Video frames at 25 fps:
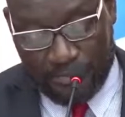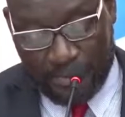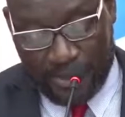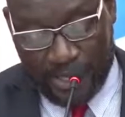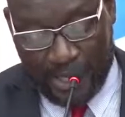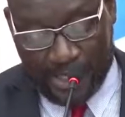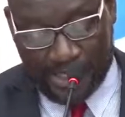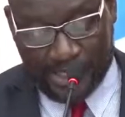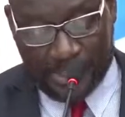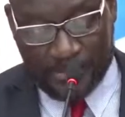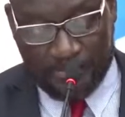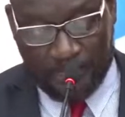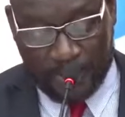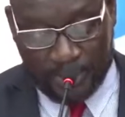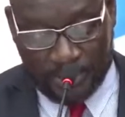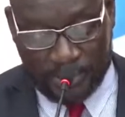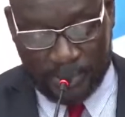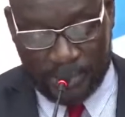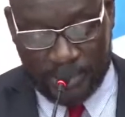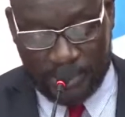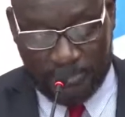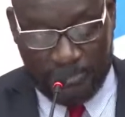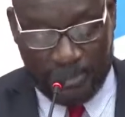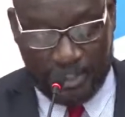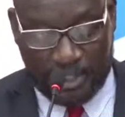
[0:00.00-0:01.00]

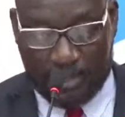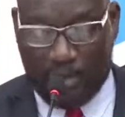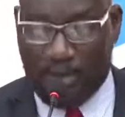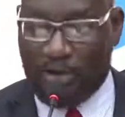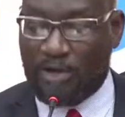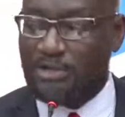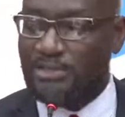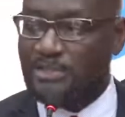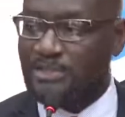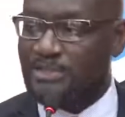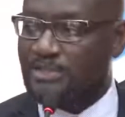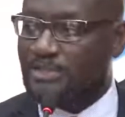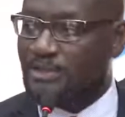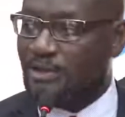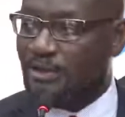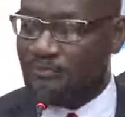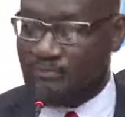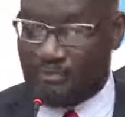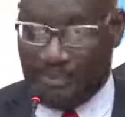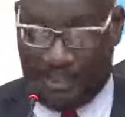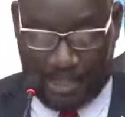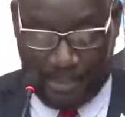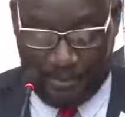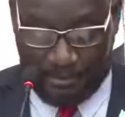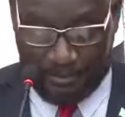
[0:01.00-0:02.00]
especially because
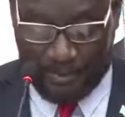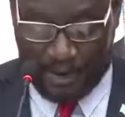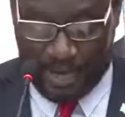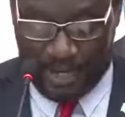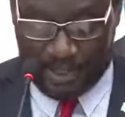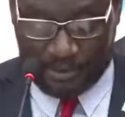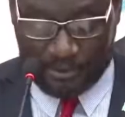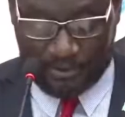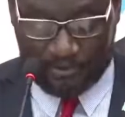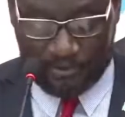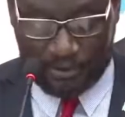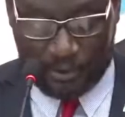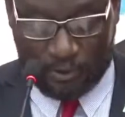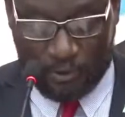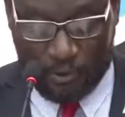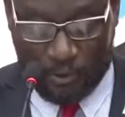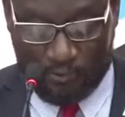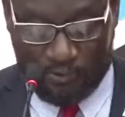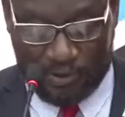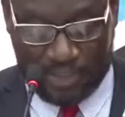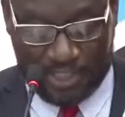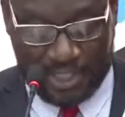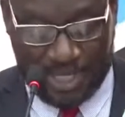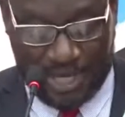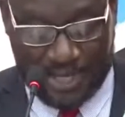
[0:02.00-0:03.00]
of the impact of the
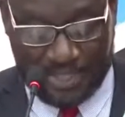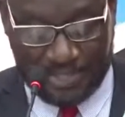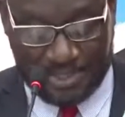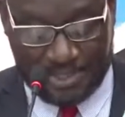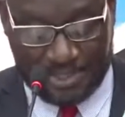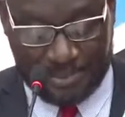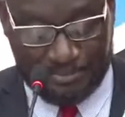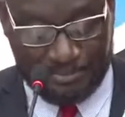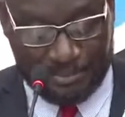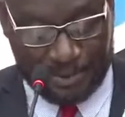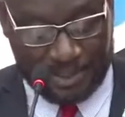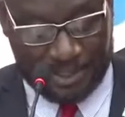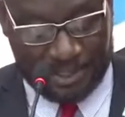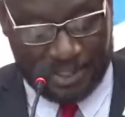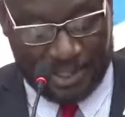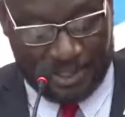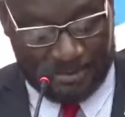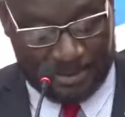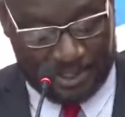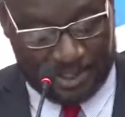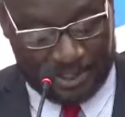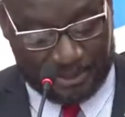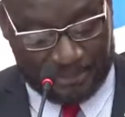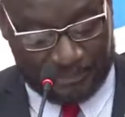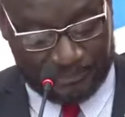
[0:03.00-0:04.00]
COVID-19
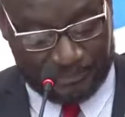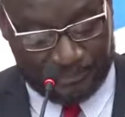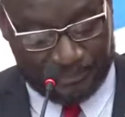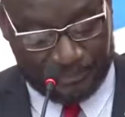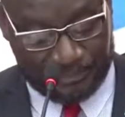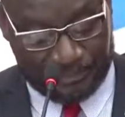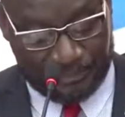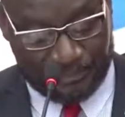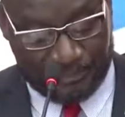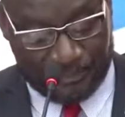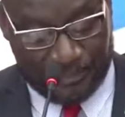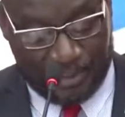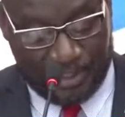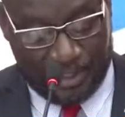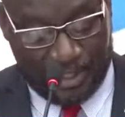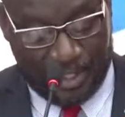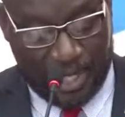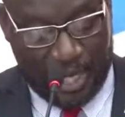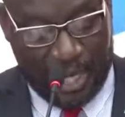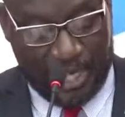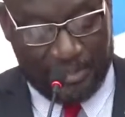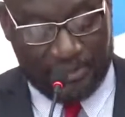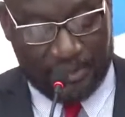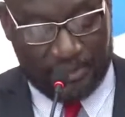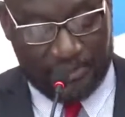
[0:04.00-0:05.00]
pandemic?
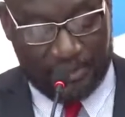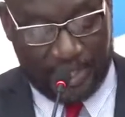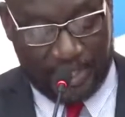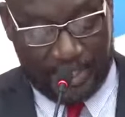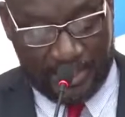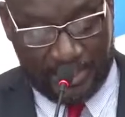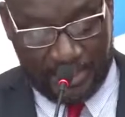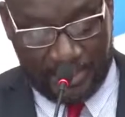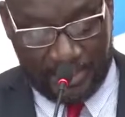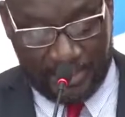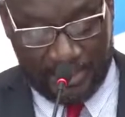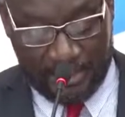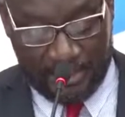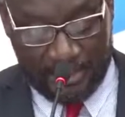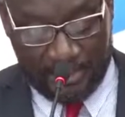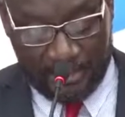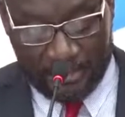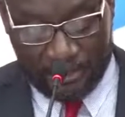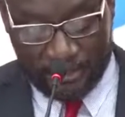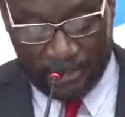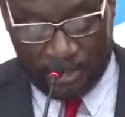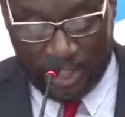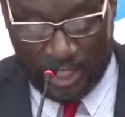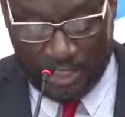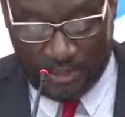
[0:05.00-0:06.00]
Are there any
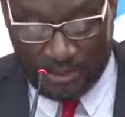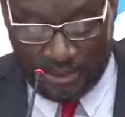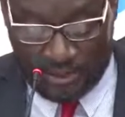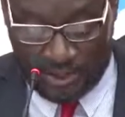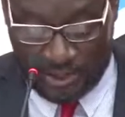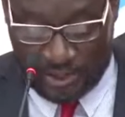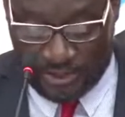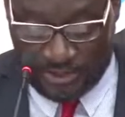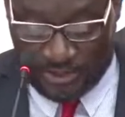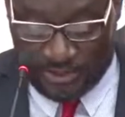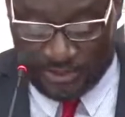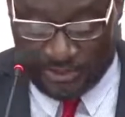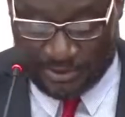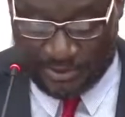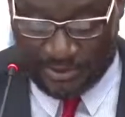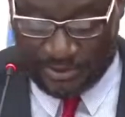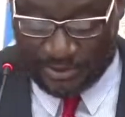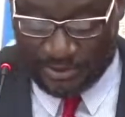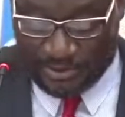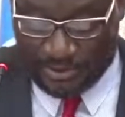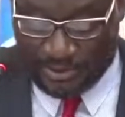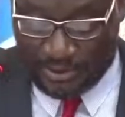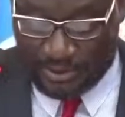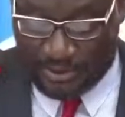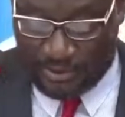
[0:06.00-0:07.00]

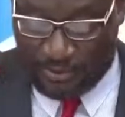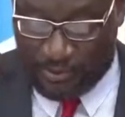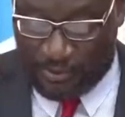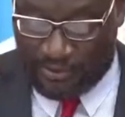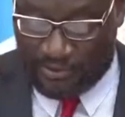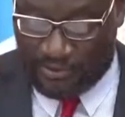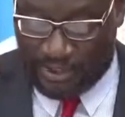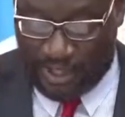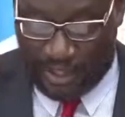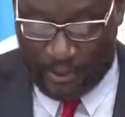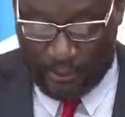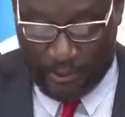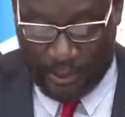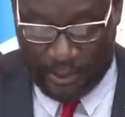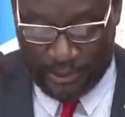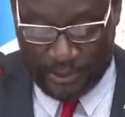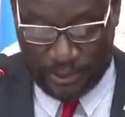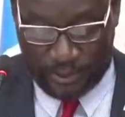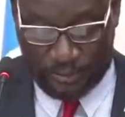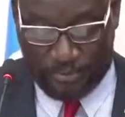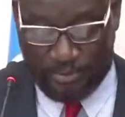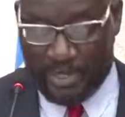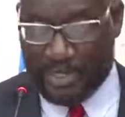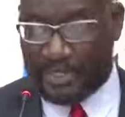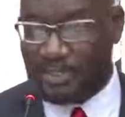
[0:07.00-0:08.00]
changes with the
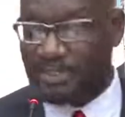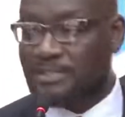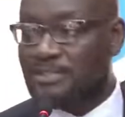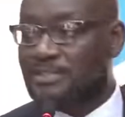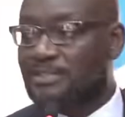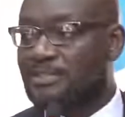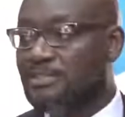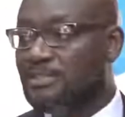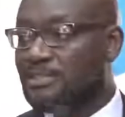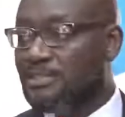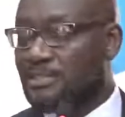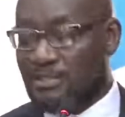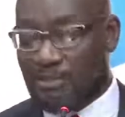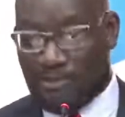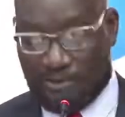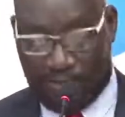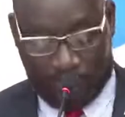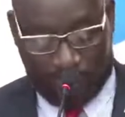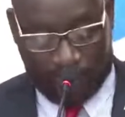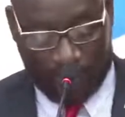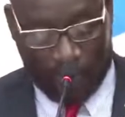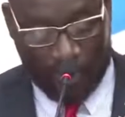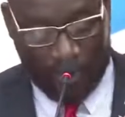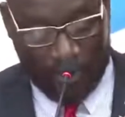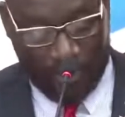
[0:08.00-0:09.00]
arrangements
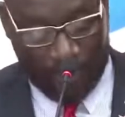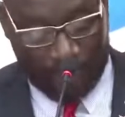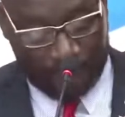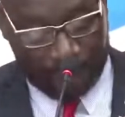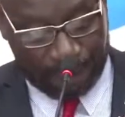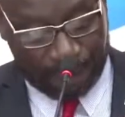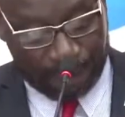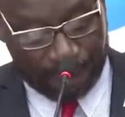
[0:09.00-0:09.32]
for,